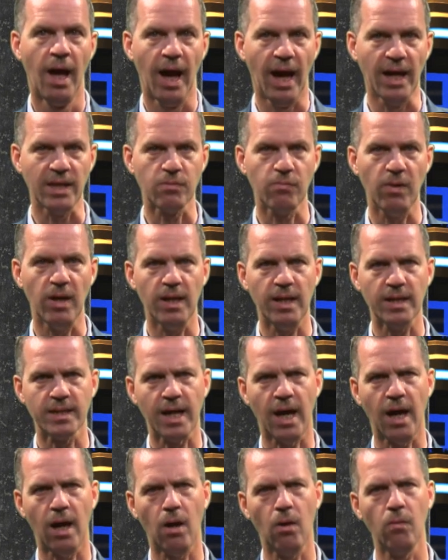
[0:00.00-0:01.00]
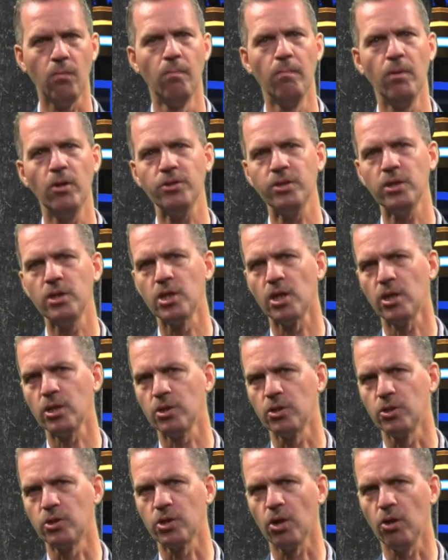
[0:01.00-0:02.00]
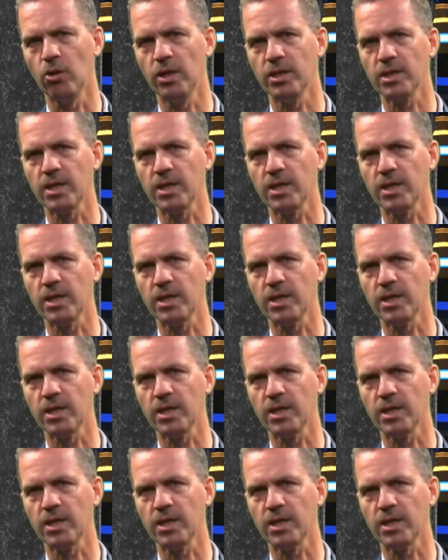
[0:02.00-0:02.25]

as well as how multi-junction solar